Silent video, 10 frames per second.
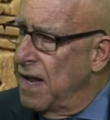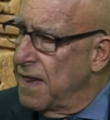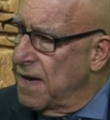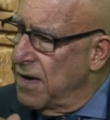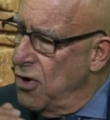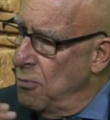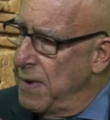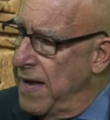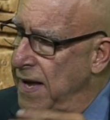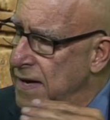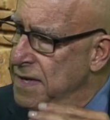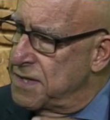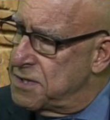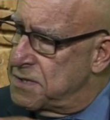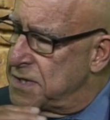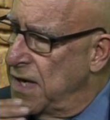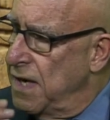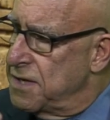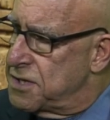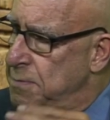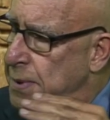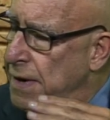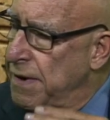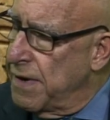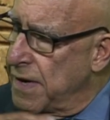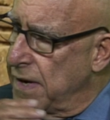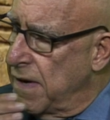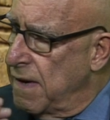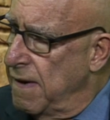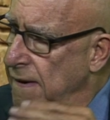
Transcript: that no man is superior